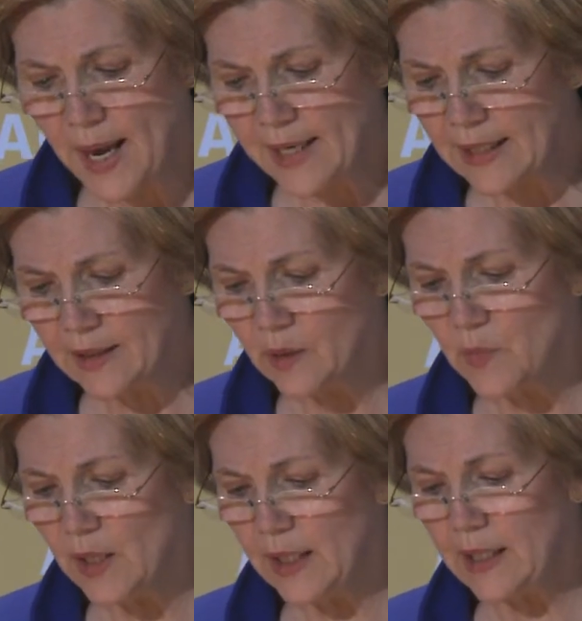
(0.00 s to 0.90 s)
Banking
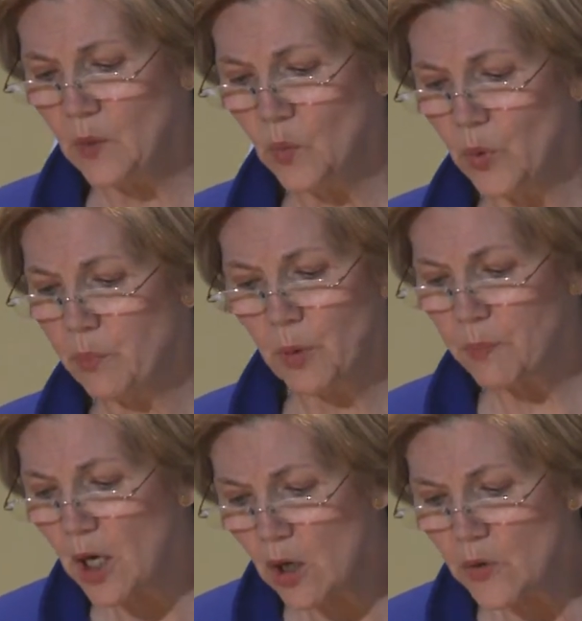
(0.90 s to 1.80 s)
Committee would
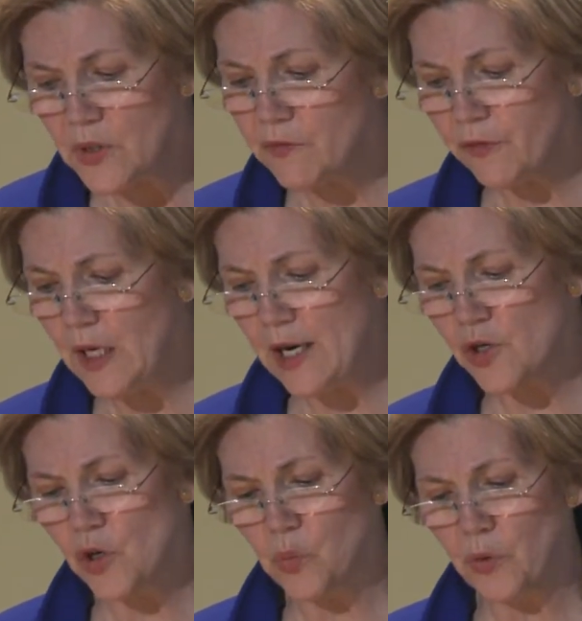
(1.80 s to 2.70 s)
propose a
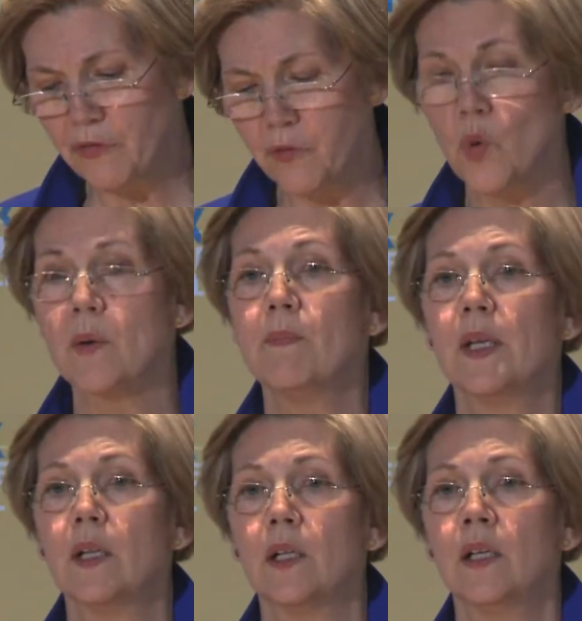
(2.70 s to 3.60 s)
financial reform
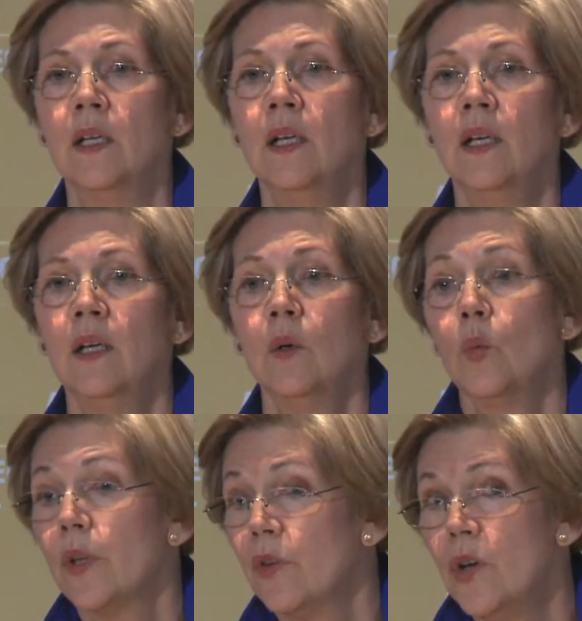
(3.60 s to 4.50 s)
bill
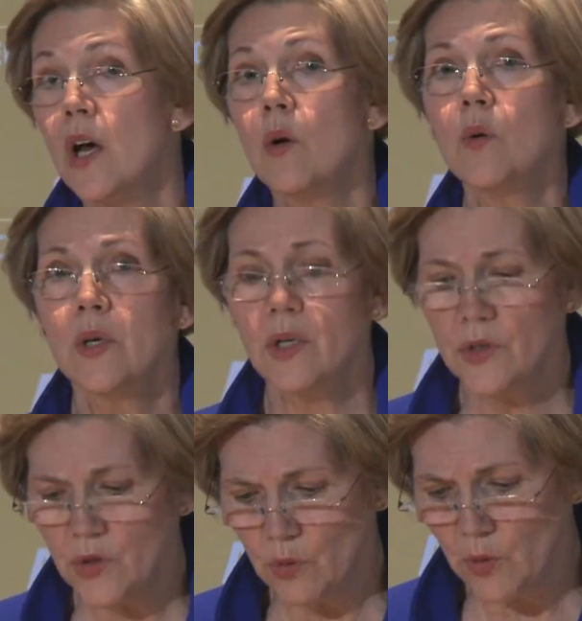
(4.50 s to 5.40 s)
with no
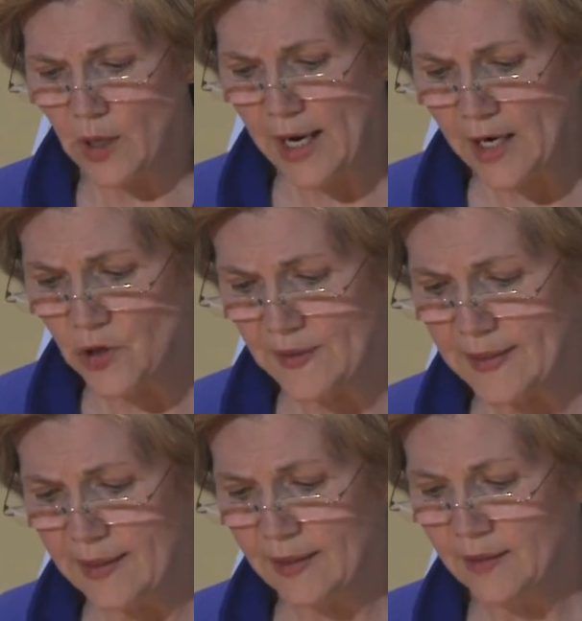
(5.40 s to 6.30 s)
consumer
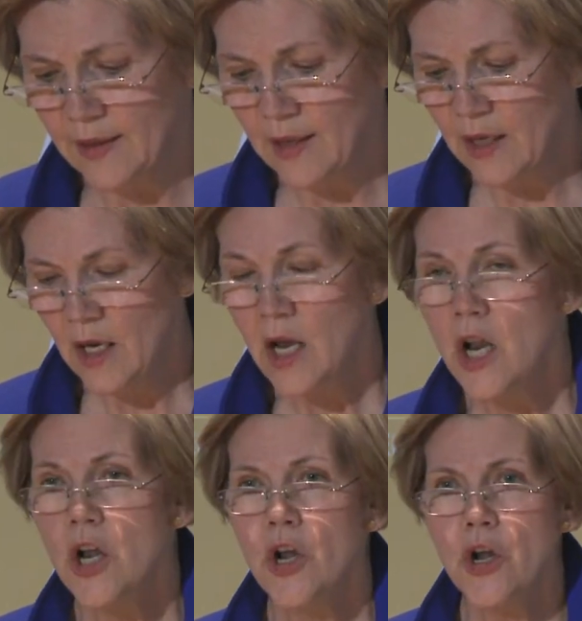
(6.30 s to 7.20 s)
agency.
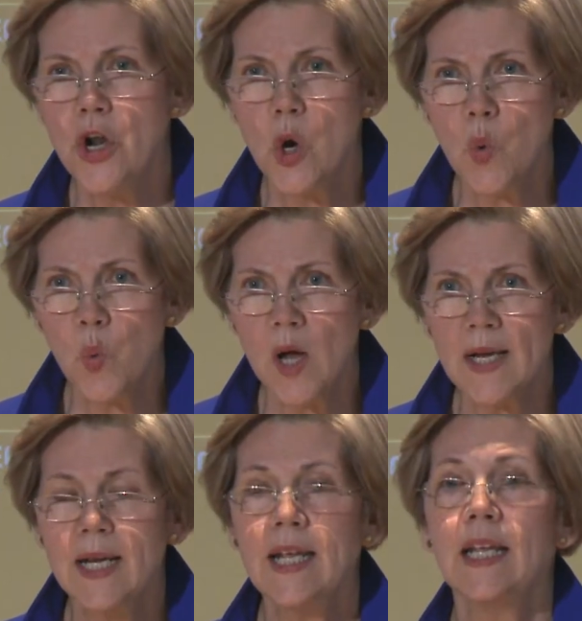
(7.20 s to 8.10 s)
No
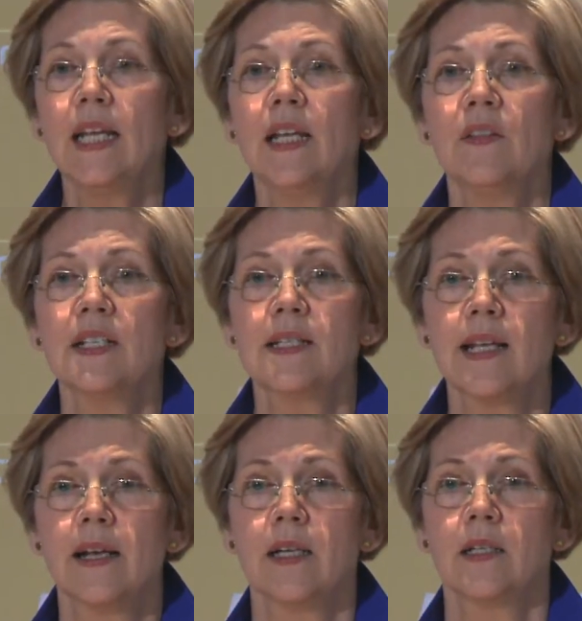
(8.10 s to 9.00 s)
one in the
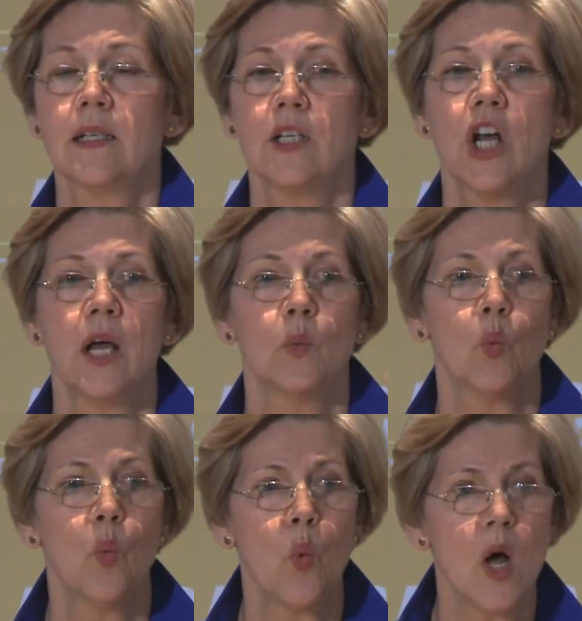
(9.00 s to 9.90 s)
Senate, not
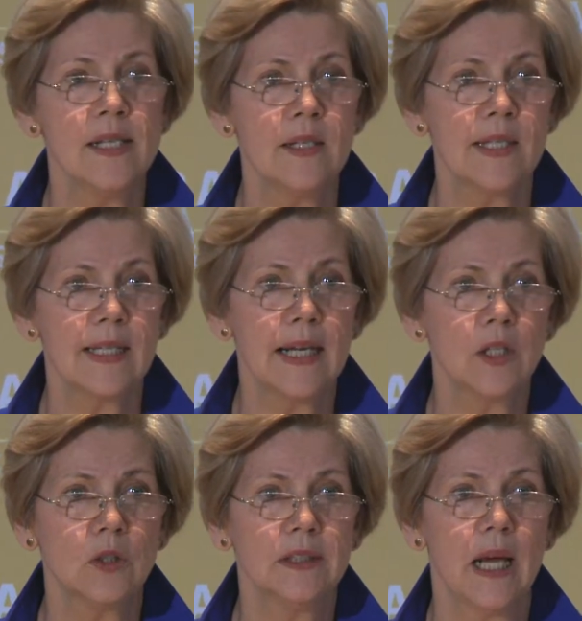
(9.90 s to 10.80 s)
one
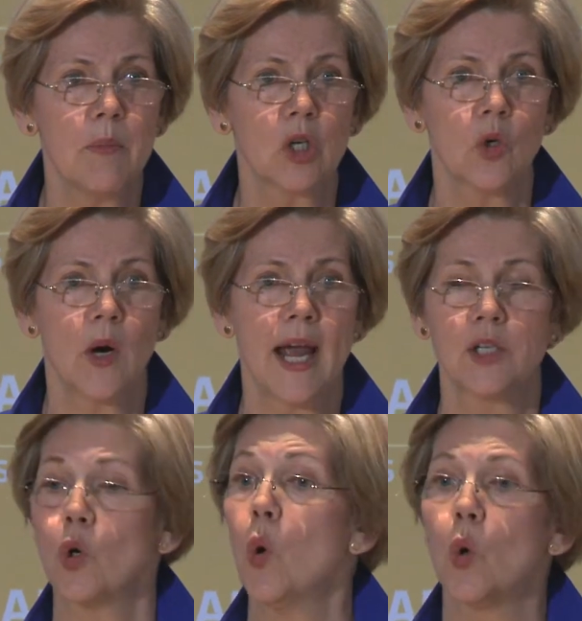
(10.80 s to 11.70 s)
single
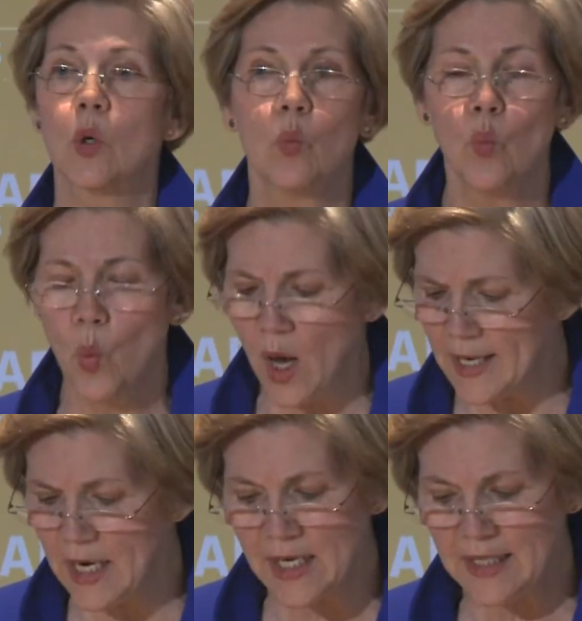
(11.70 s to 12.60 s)
Democrat or
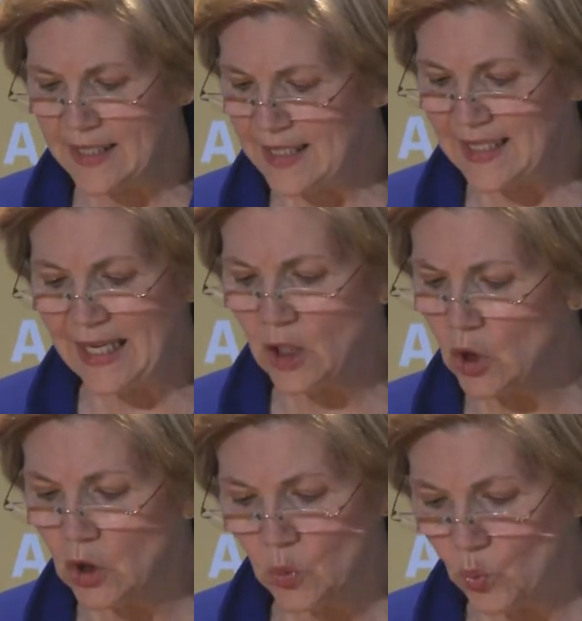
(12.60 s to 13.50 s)
one
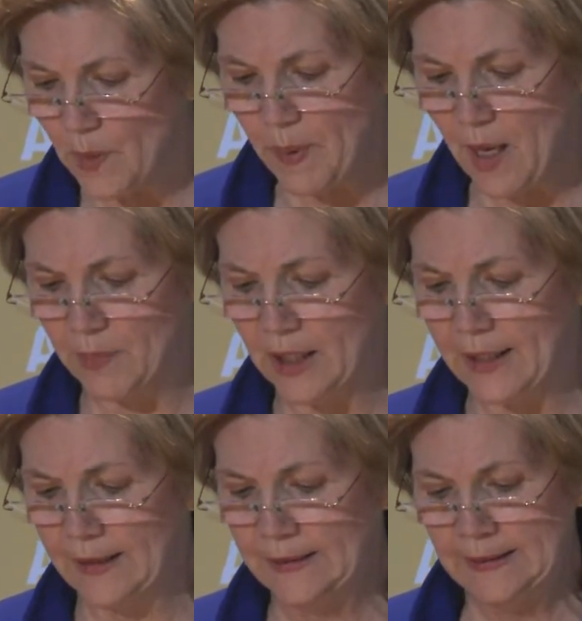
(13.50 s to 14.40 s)
single
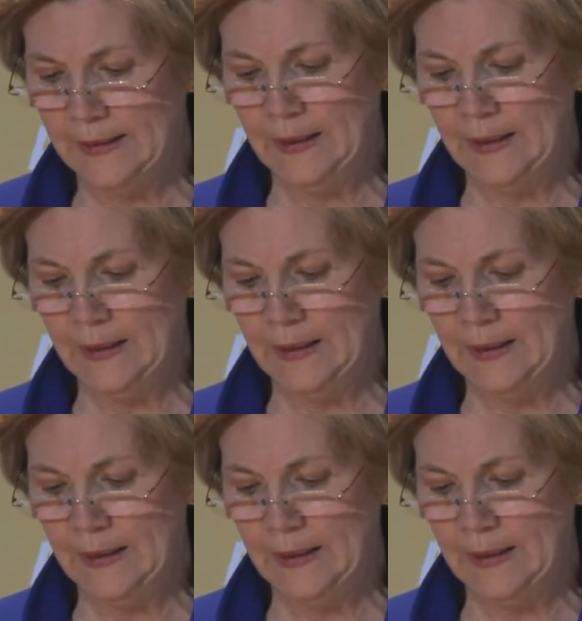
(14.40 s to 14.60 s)
Republican,